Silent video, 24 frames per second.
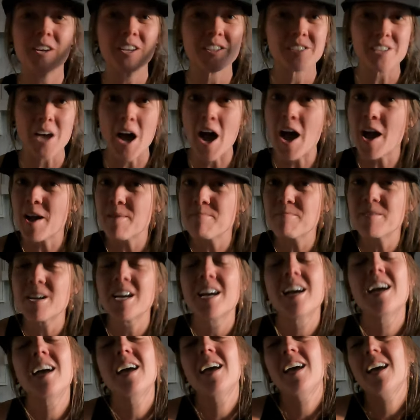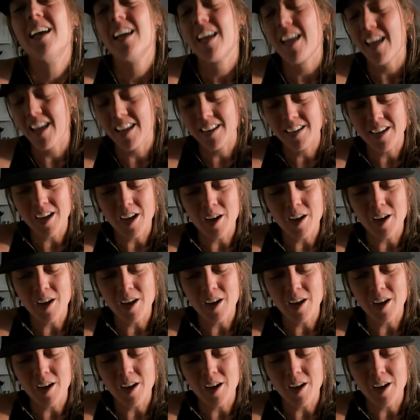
a good time. And